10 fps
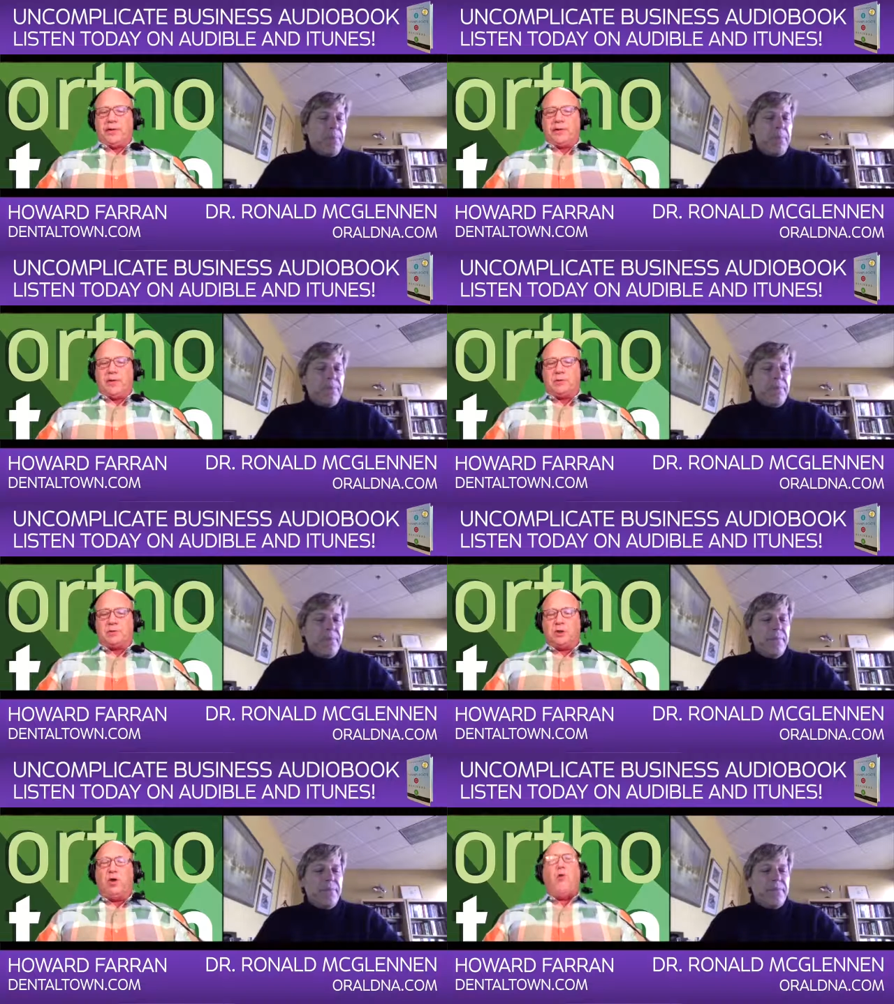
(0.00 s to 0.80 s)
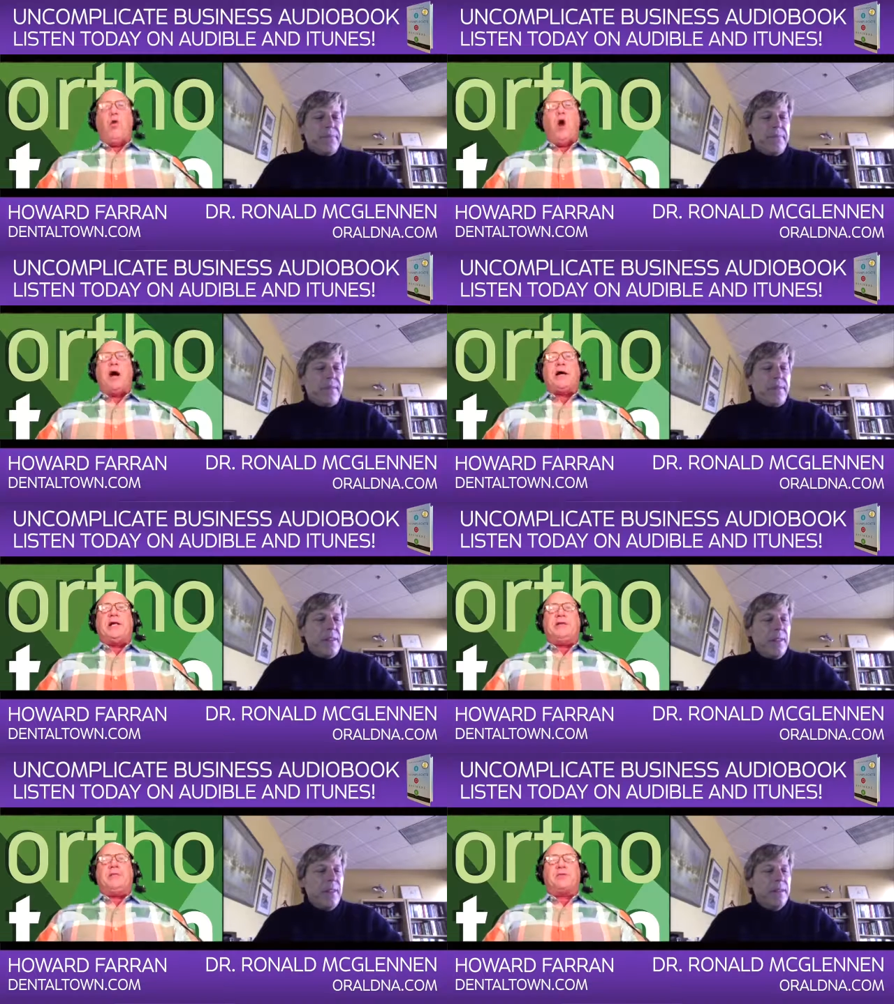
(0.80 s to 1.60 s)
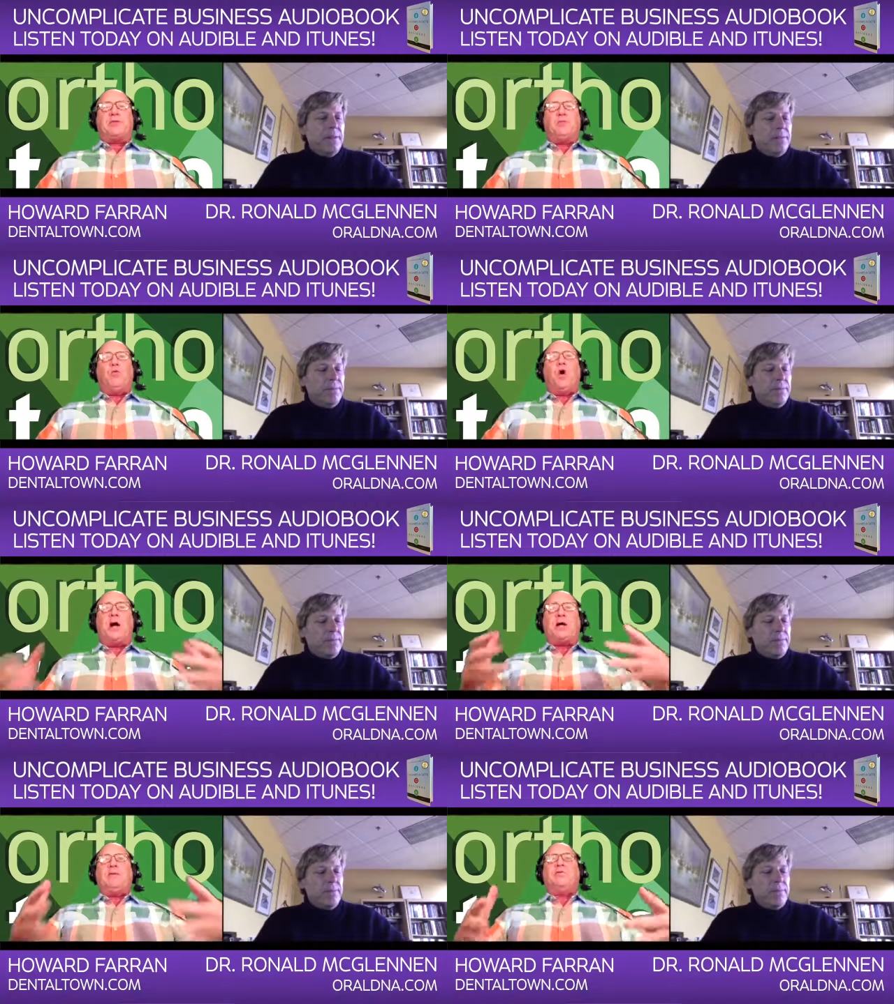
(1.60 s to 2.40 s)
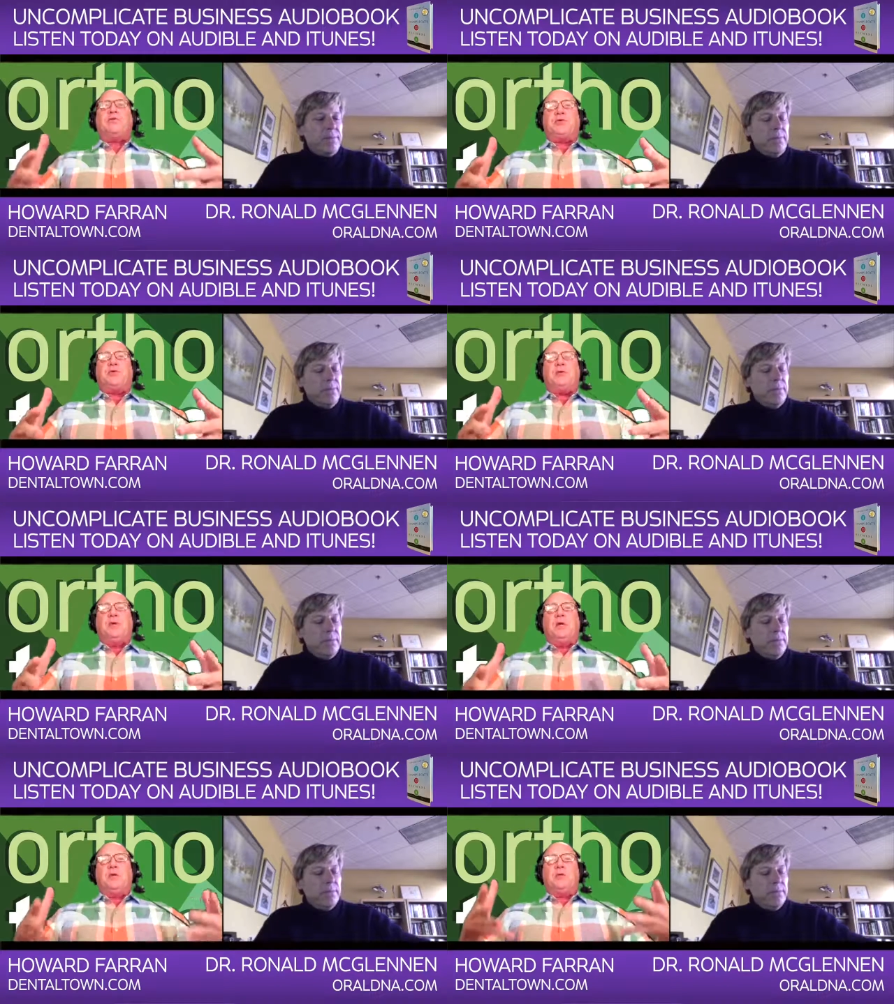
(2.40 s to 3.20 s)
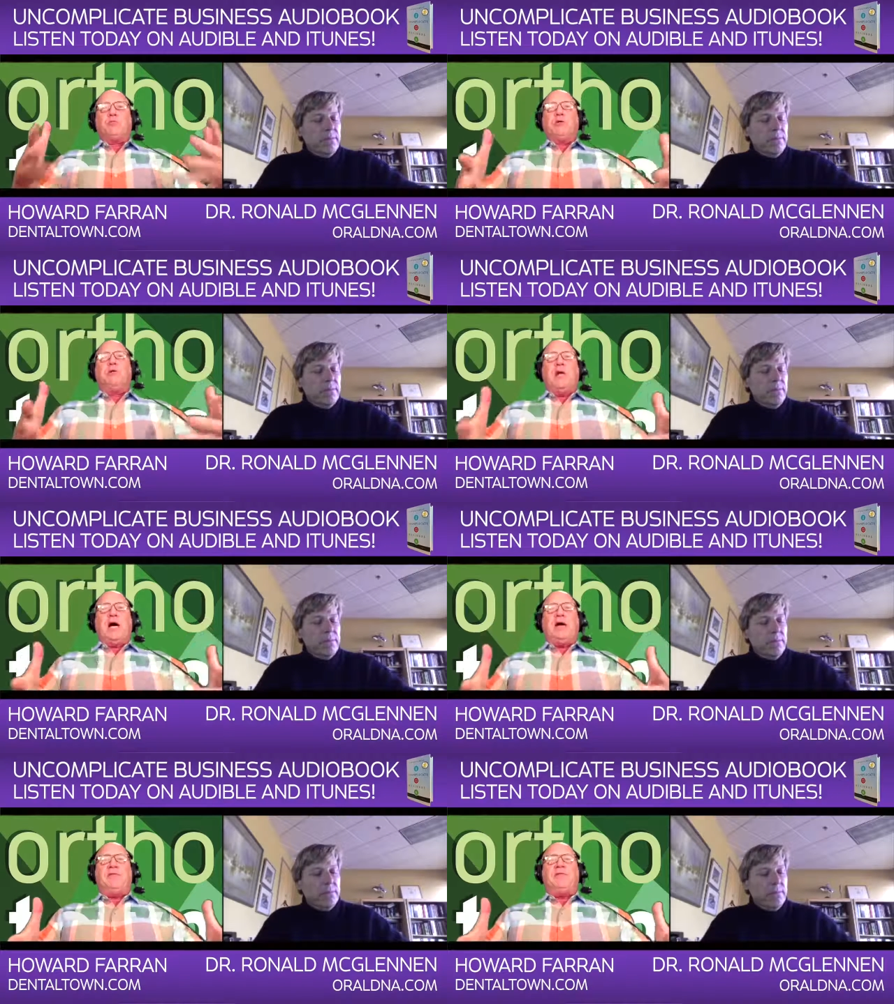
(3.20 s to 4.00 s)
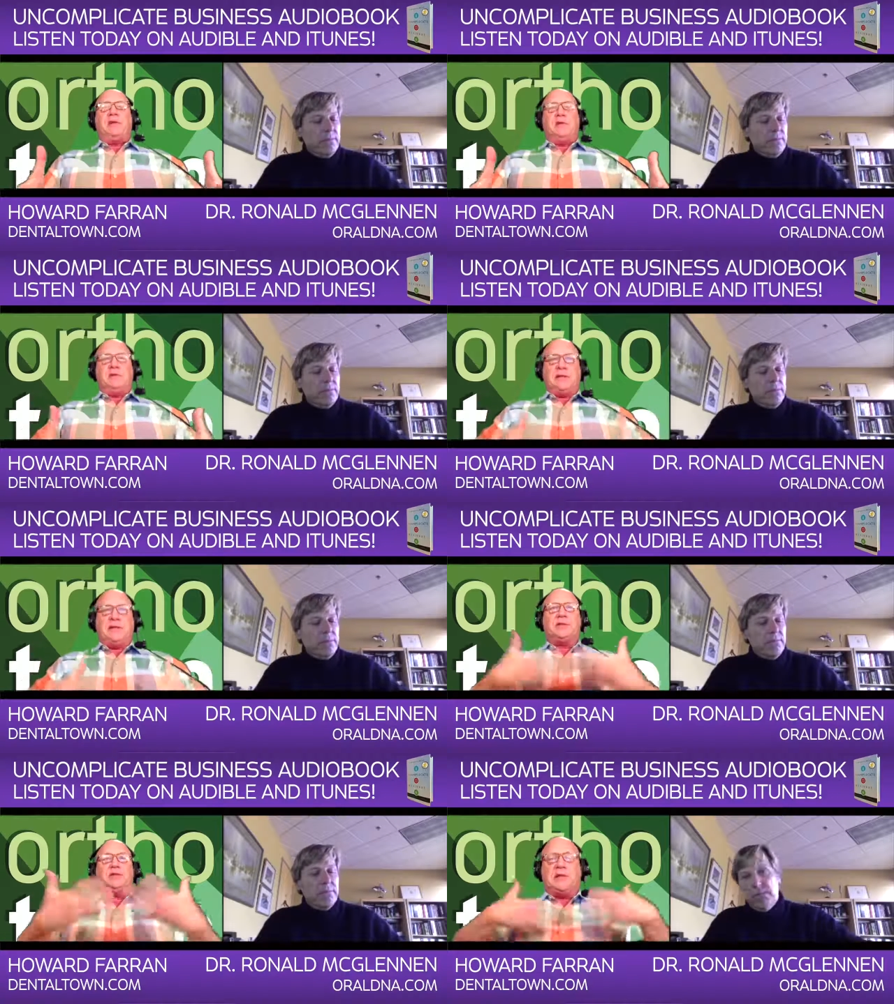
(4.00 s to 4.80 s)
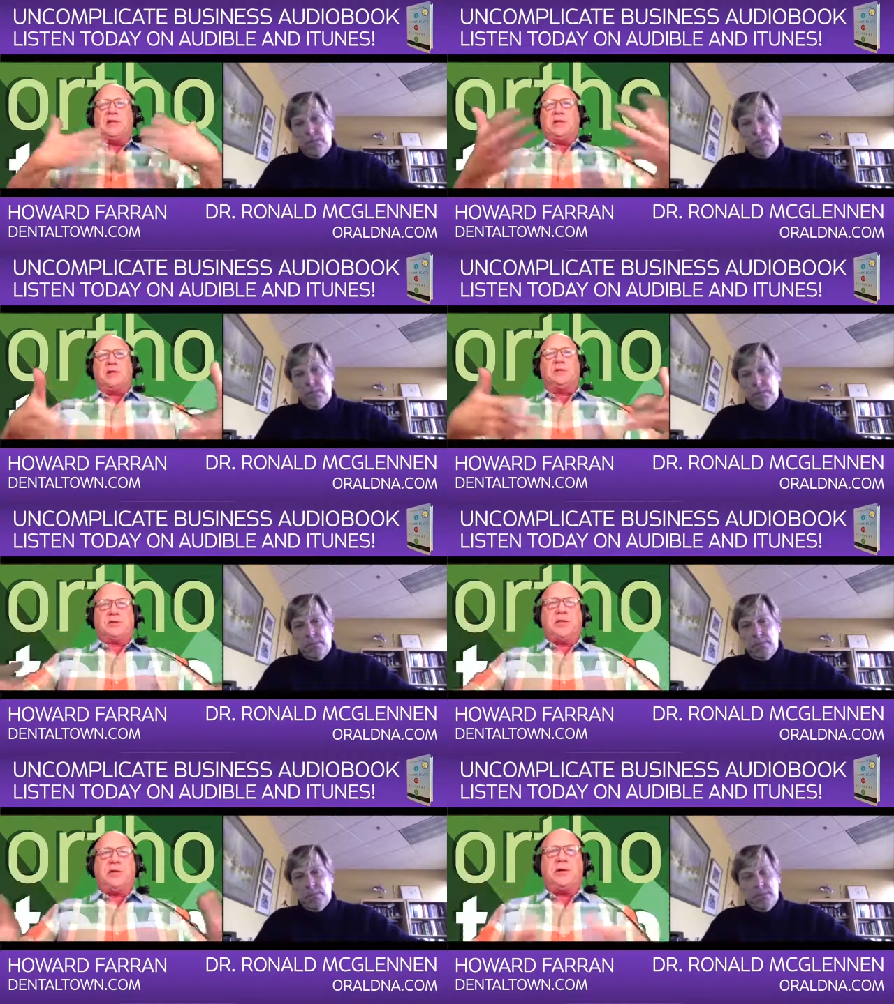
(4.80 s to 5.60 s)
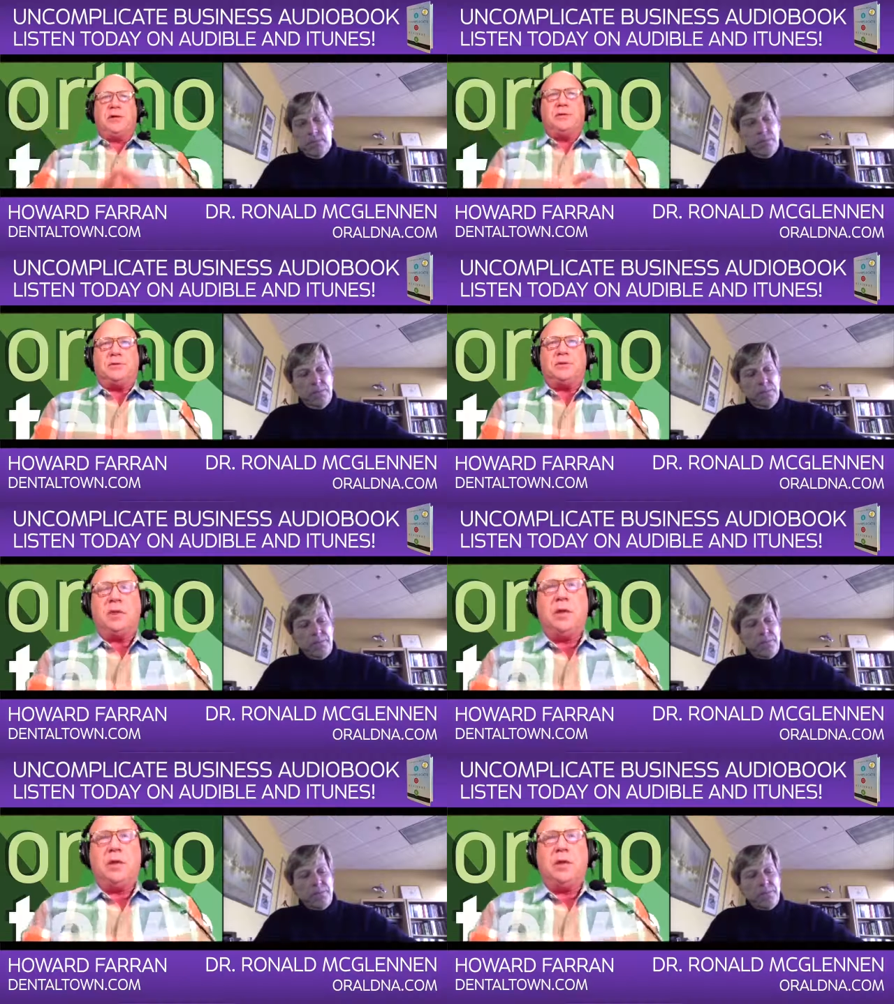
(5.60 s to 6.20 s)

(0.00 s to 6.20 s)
Speaker 1: now. Start walking th- walking them through real life dental clinical scenarios,